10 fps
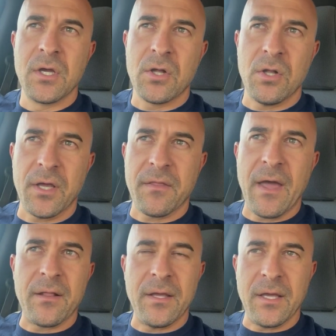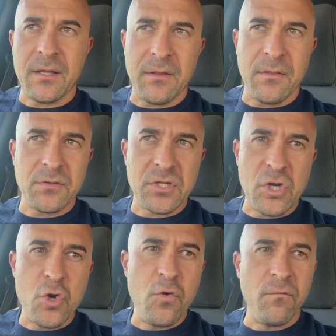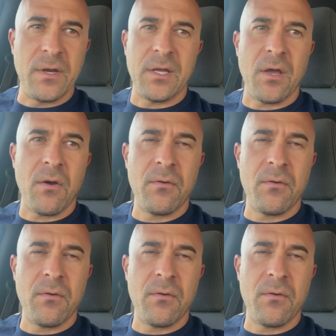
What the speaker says: Click that link and then there's a new video.